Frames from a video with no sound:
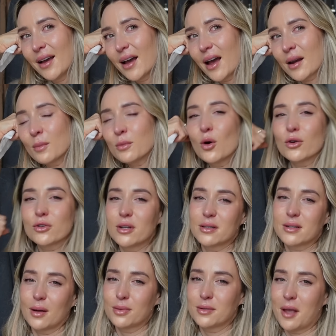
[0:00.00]
And I'm not
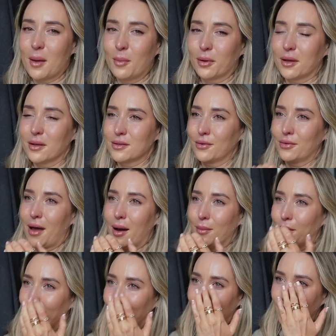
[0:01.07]
just upset because of that,
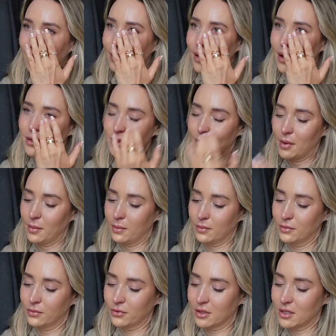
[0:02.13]
by the way, like that's a bit
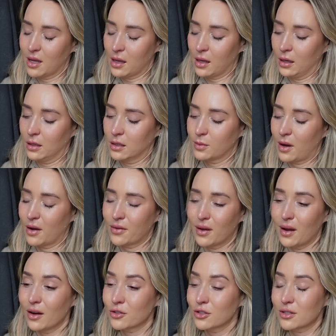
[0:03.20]
ridiculous, but I
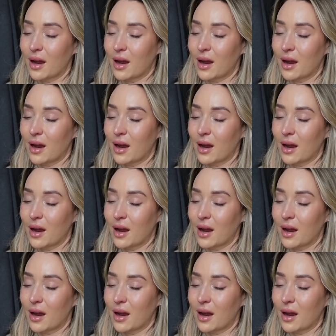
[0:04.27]
think I